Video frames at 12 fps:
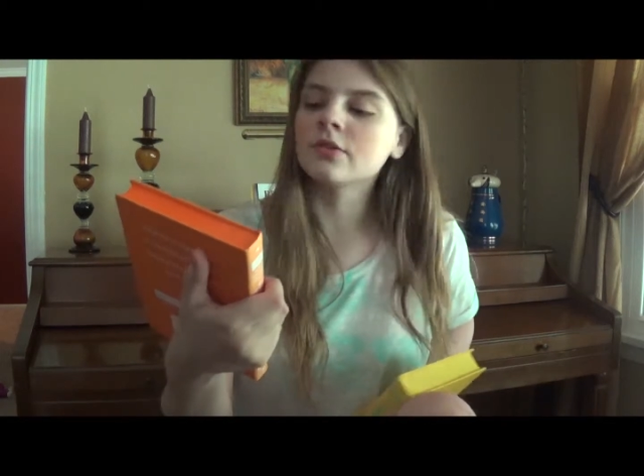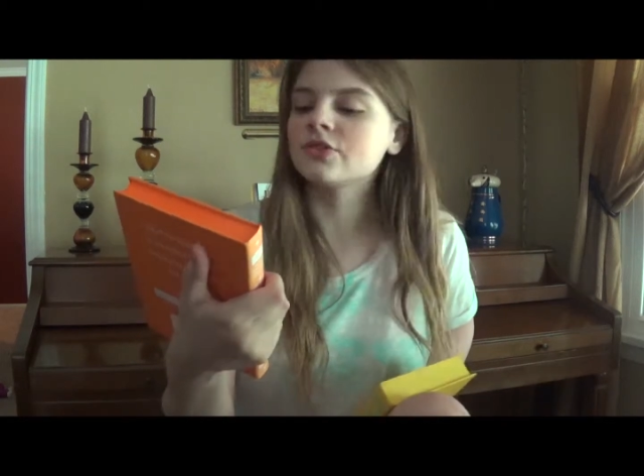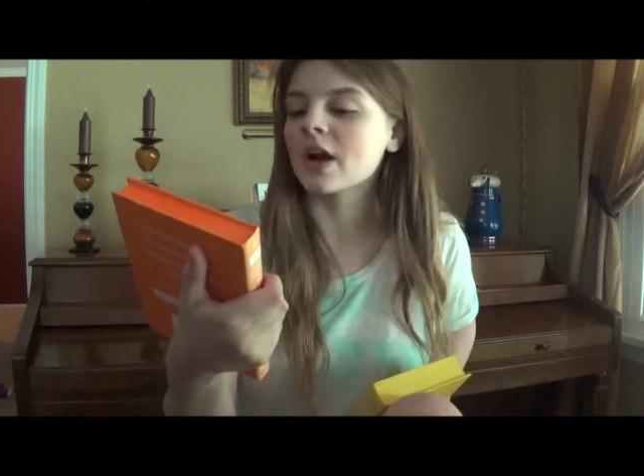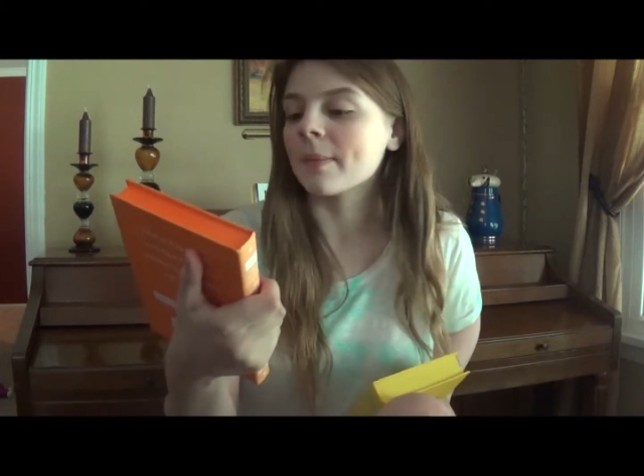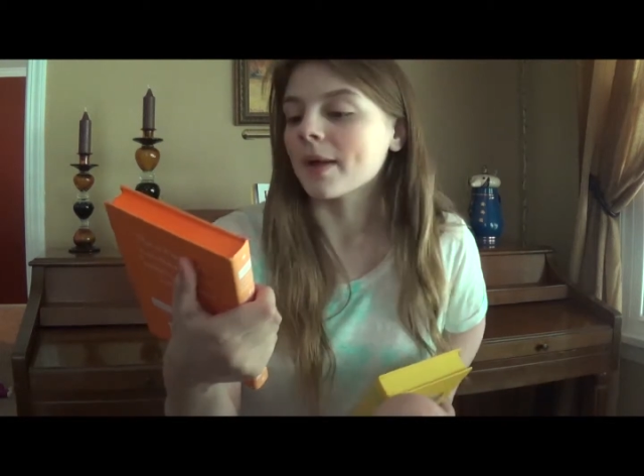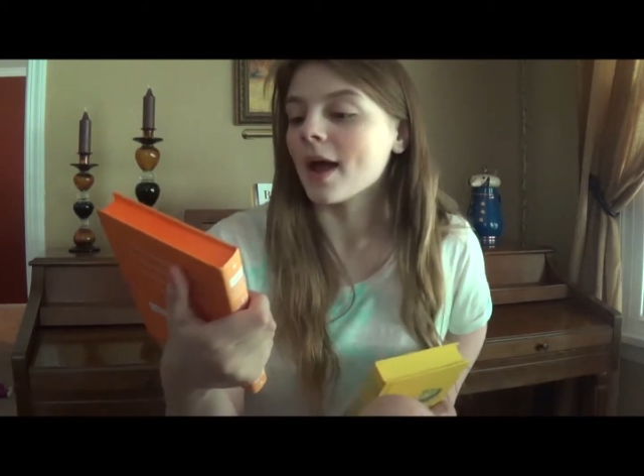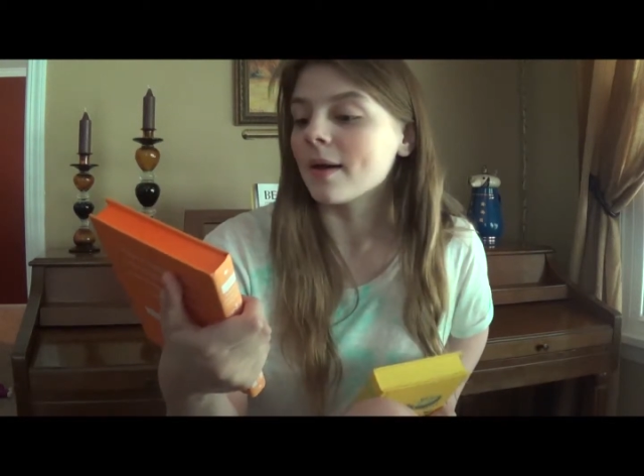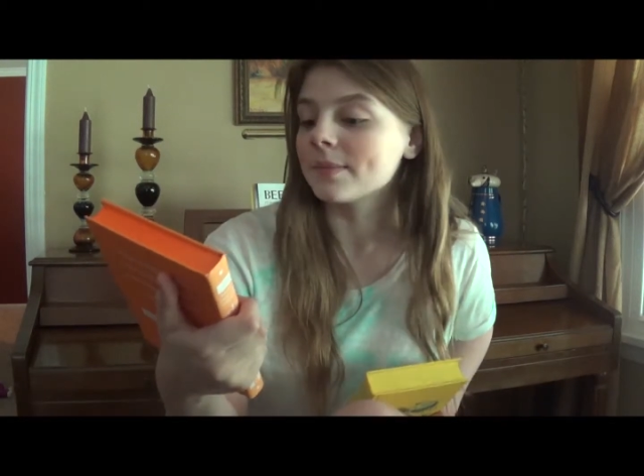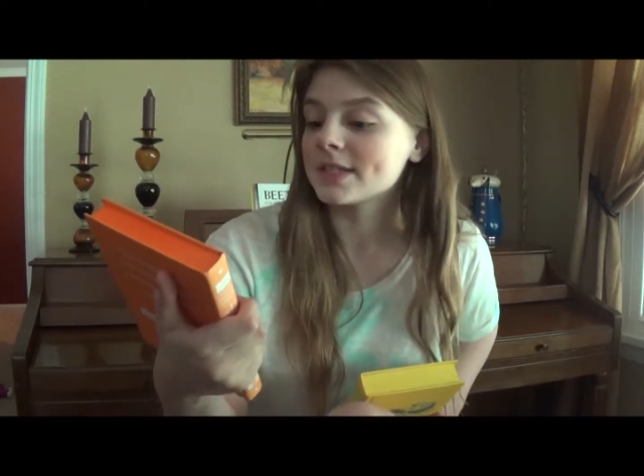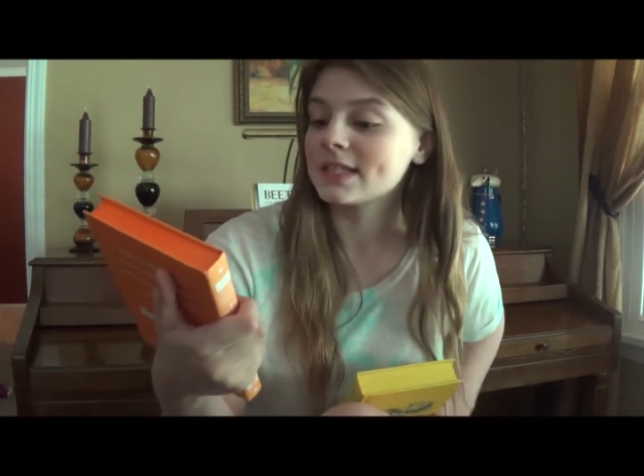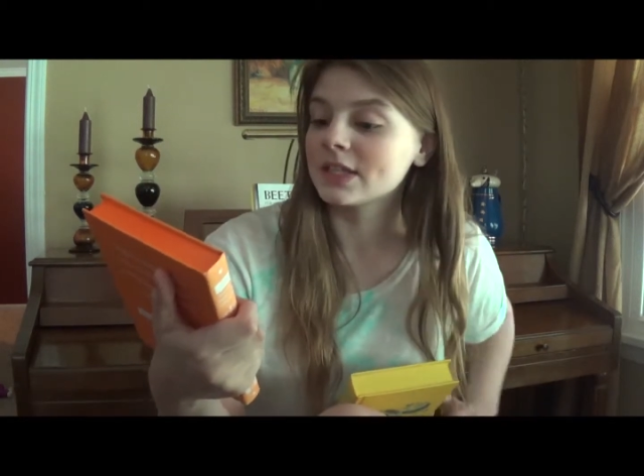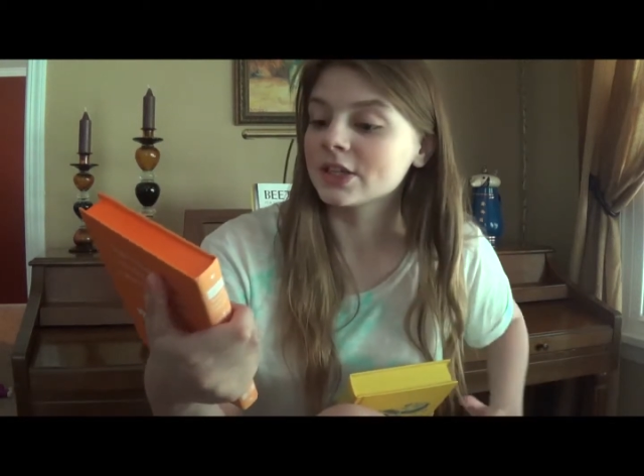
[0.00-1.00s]

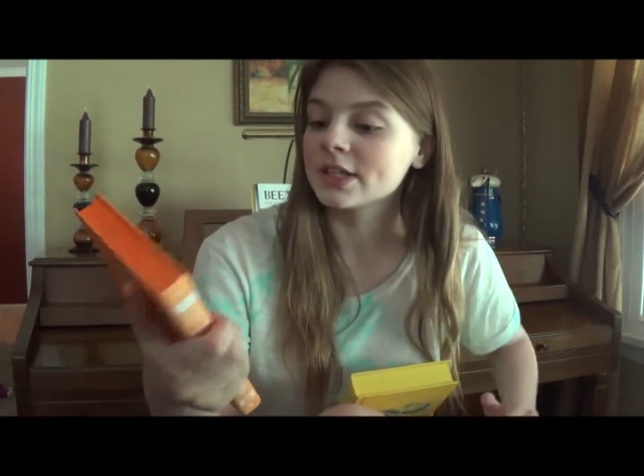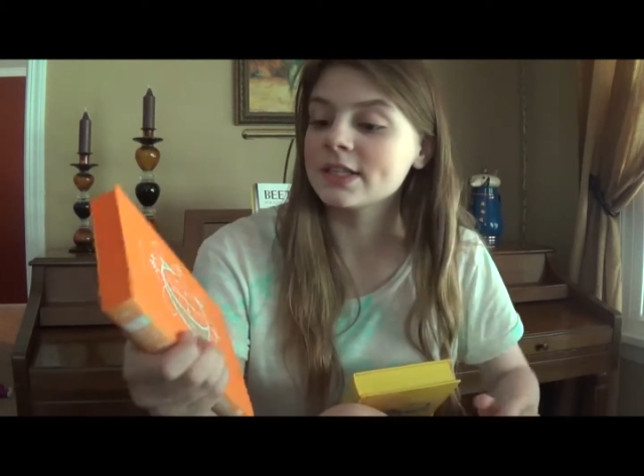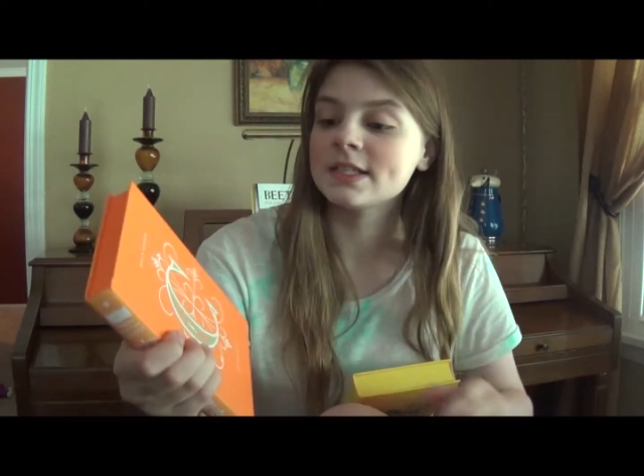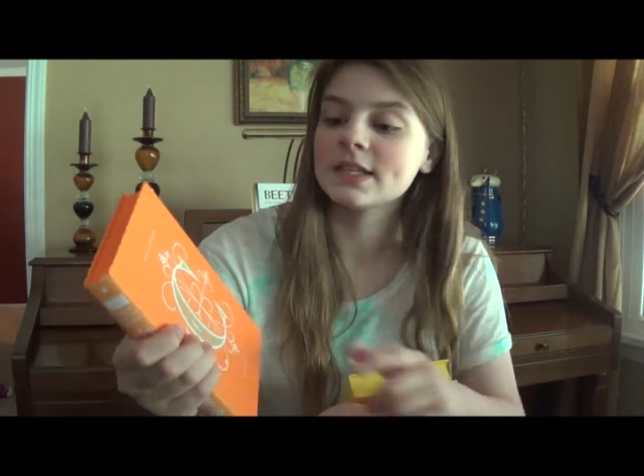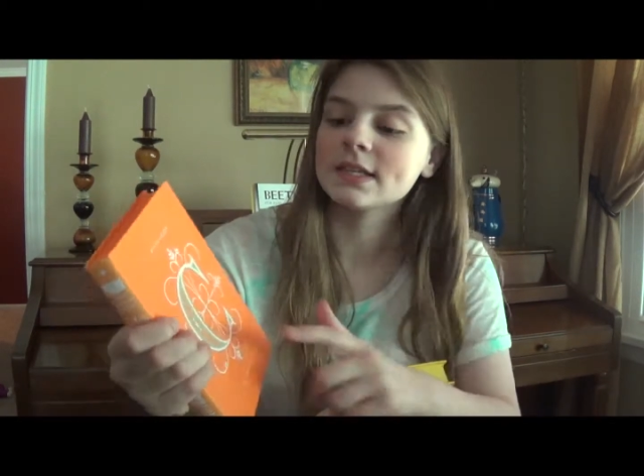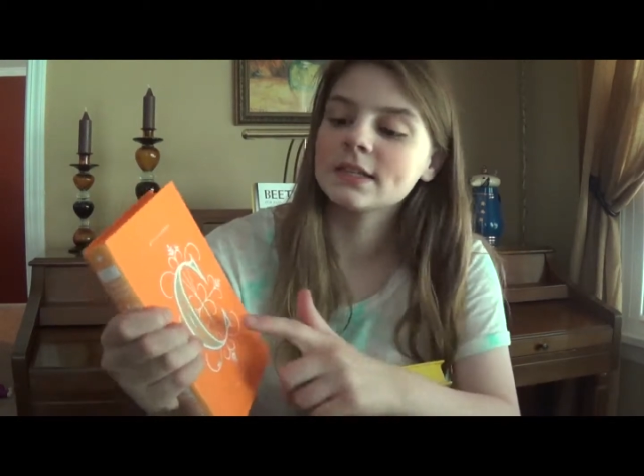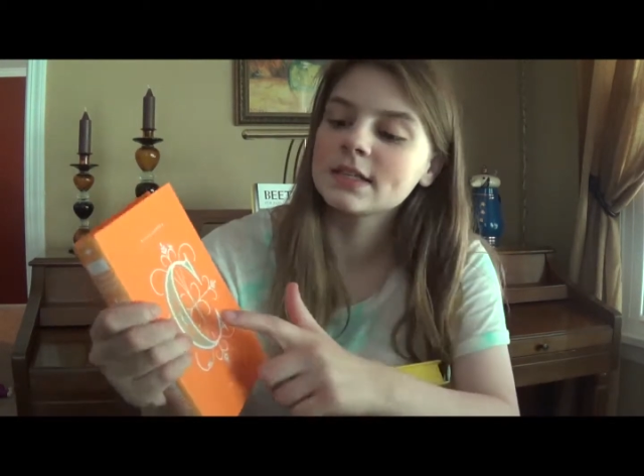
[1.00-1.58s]
Dropcap series